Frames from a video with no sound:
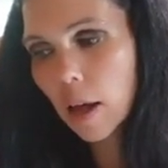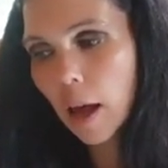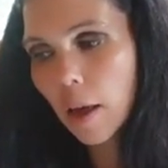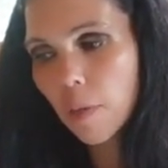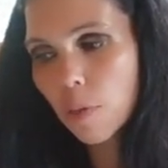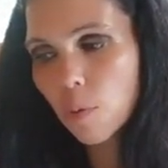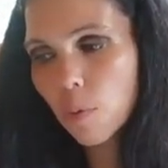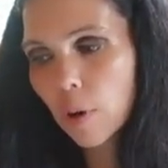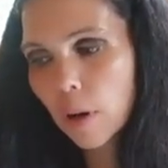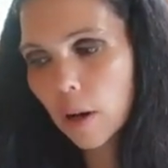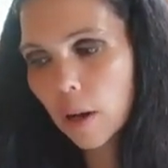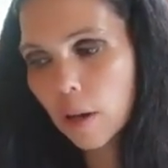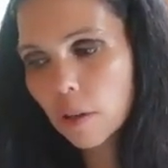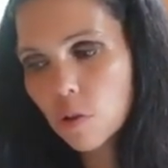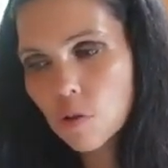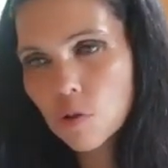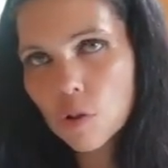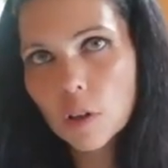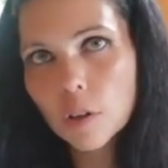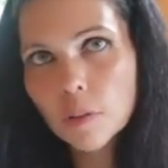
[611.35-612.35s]
and the red
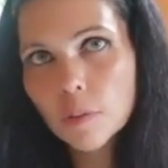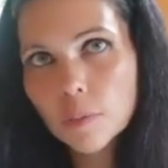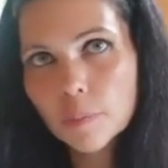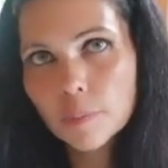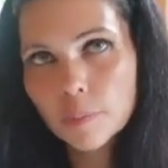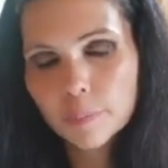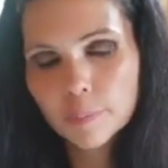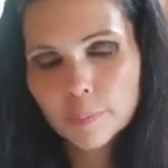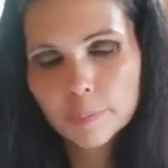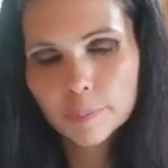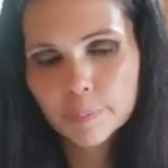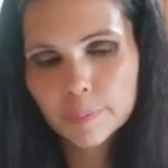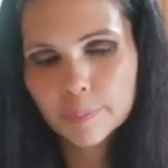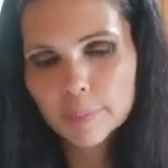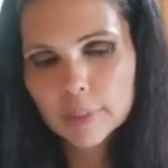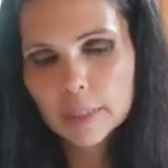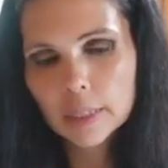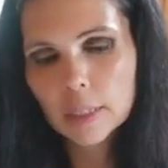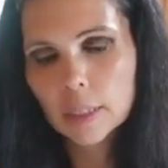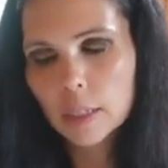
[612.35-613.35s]
light is on.
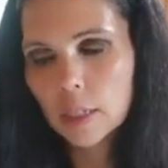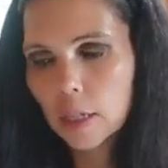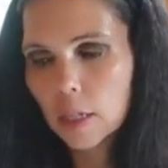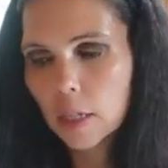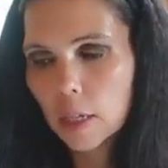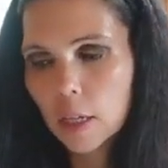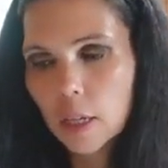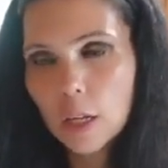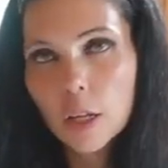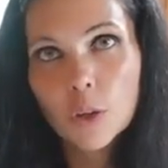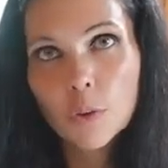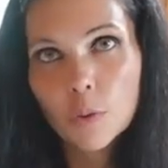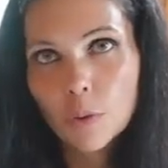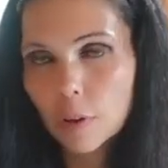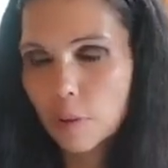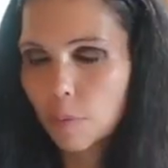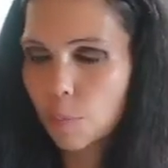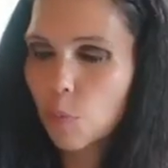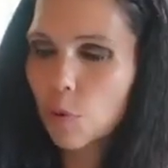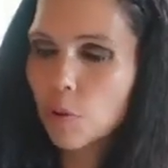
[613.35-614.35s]
You
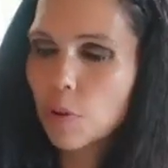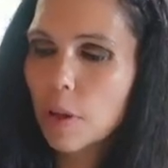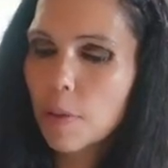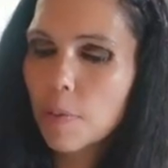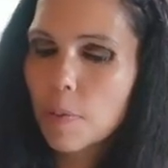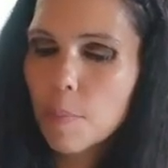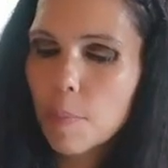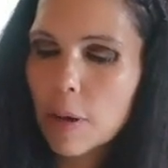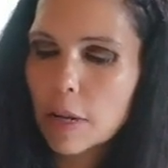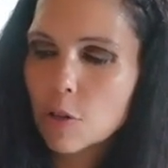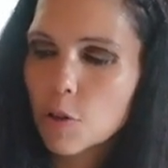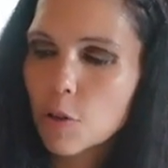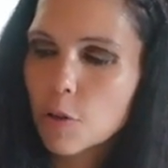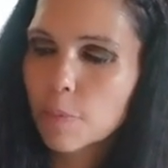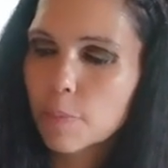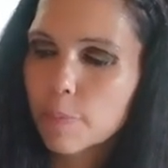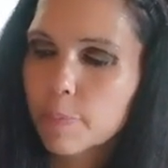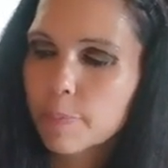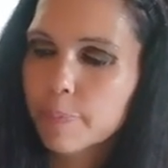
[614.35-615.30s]
can put in the batter.